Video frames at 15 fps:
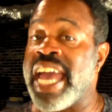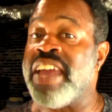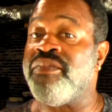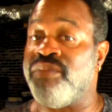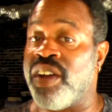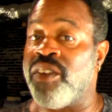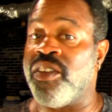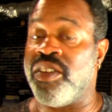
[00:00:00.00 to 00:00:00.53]

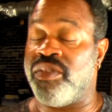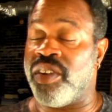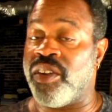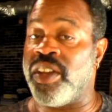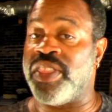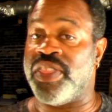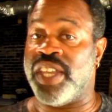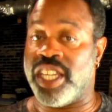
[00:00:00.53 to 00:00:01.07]

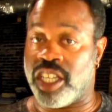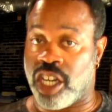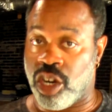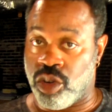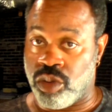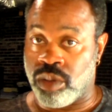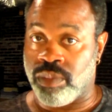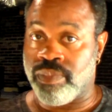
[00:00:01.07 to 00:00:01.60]
very thin
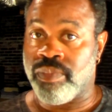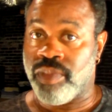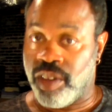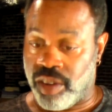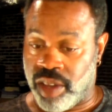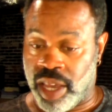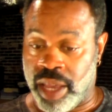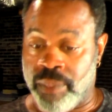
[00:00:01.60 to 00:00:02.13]
coat.
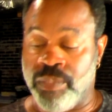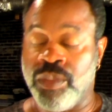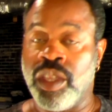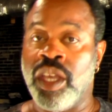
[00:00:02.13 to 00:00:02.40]
Okay?